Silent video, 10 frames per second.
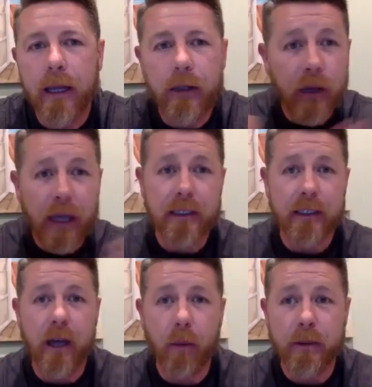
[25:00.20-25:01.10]
and you guys
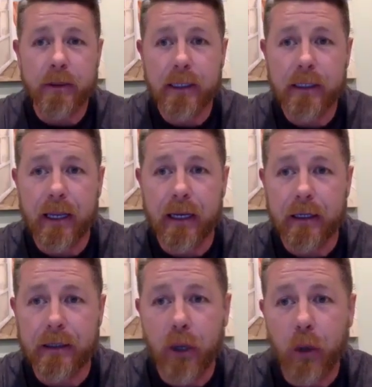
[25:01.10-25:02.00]
get to help us dictate
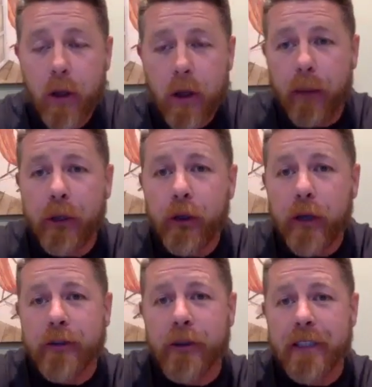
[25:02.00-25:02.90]
it. So, I mean, you
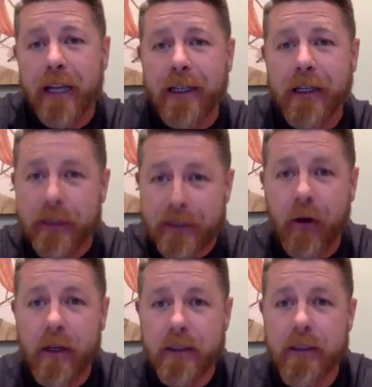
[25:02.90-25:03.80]
guys are technically
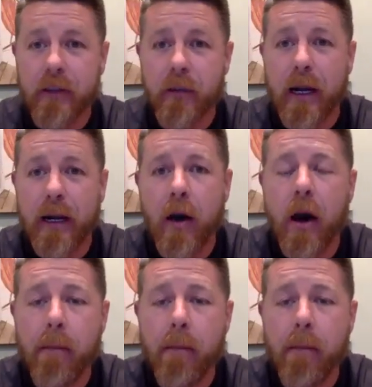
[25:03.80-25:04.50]
telling us this right now.